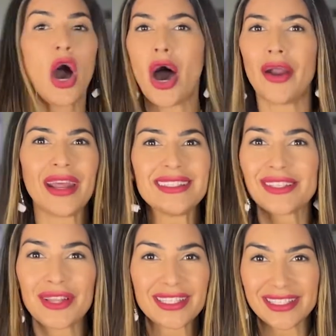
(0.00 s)
All right,
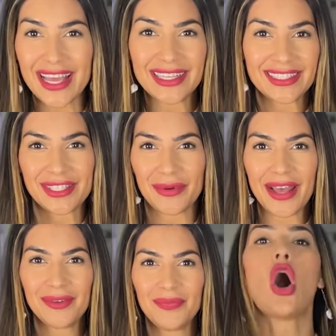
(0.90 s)
so let's get into
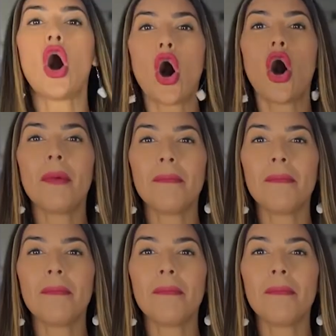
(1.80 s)
it. All